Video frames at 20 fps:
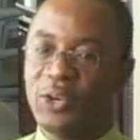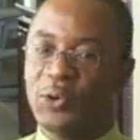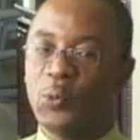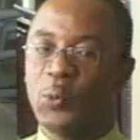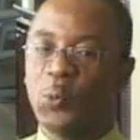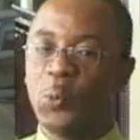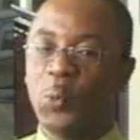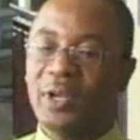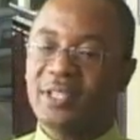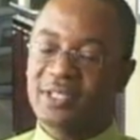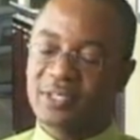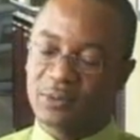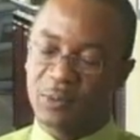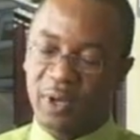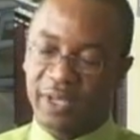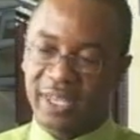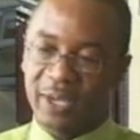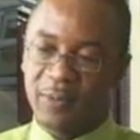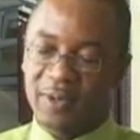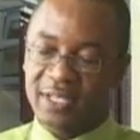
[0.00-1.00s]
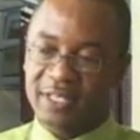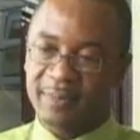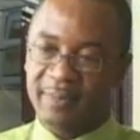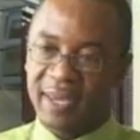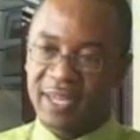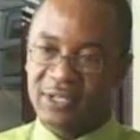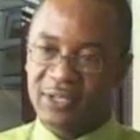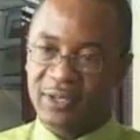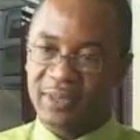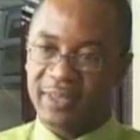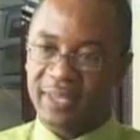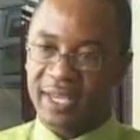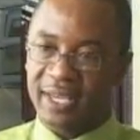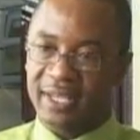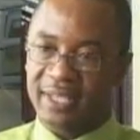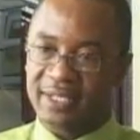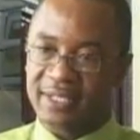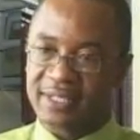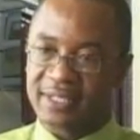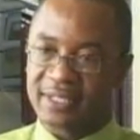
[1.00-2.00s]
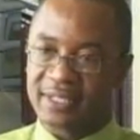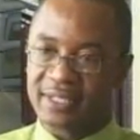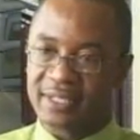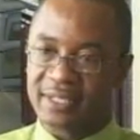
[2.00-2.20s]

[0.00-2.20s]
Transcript: What can we expect on that?